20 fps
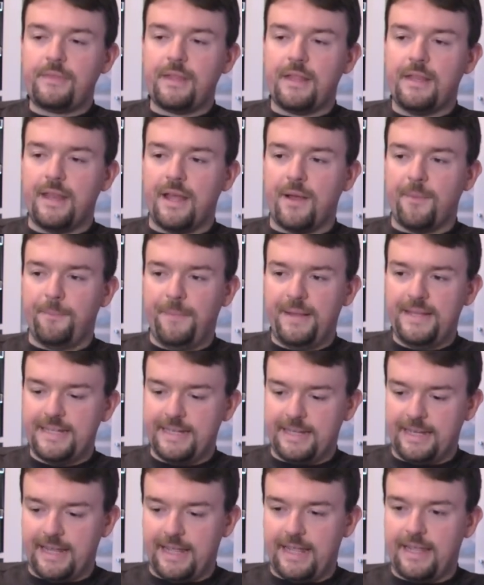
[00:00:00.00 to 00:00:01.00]
Now,
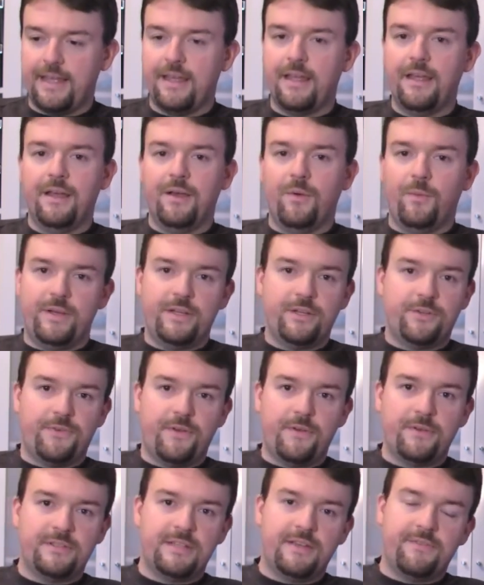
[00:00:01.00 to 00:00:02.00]
admittedly, Windows
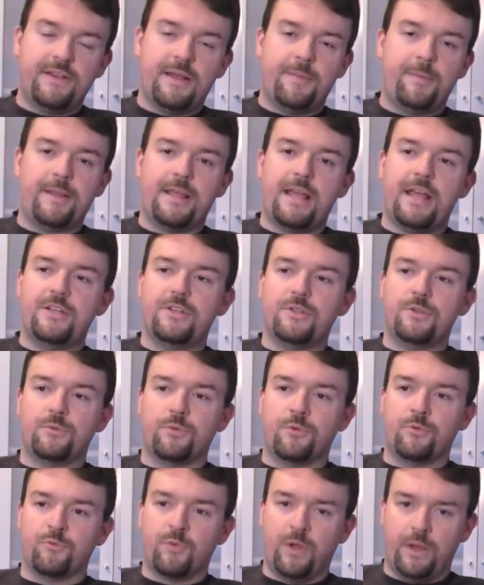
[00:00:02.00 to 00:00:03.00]
Phone 7 applications
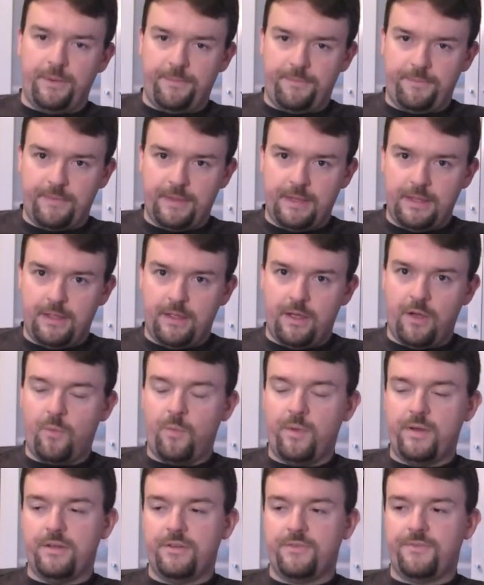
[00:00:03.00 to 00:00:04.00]
will run on
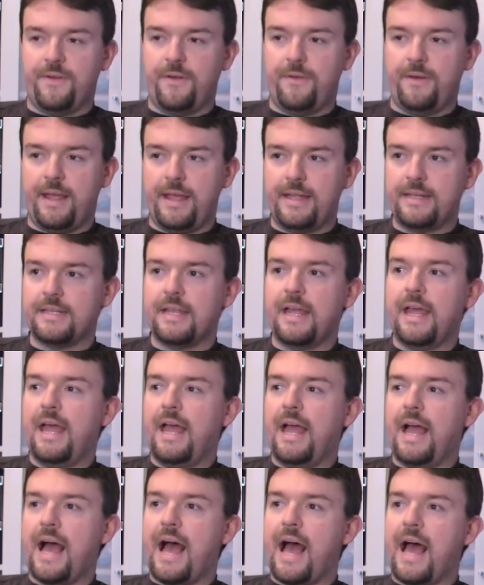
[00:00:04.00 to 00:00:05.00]
Windows Phone 8,
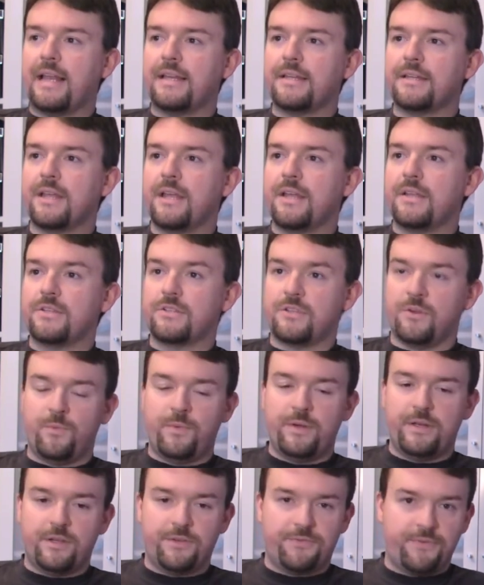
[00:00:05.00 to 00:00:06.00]
and some
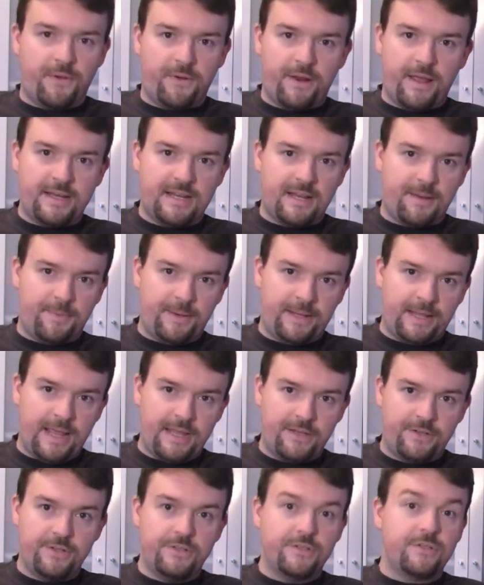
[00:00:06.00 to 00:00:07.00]
Windows Phone 8
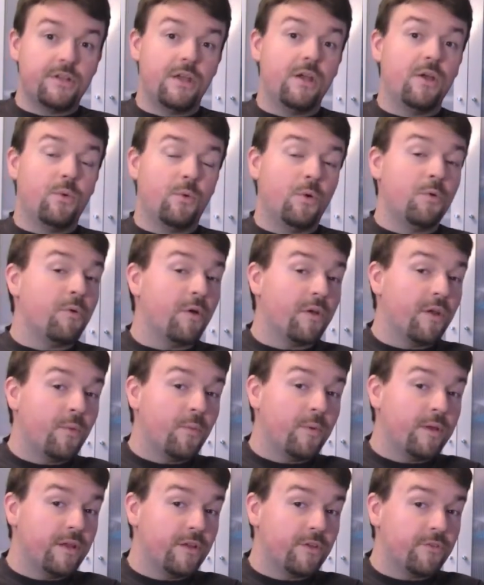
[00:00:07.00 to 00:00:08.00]
applications will run on
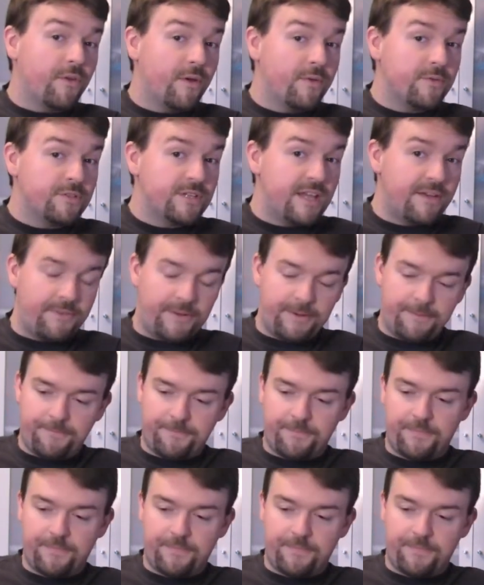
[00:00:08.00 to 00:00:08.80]
Windows Phone 7.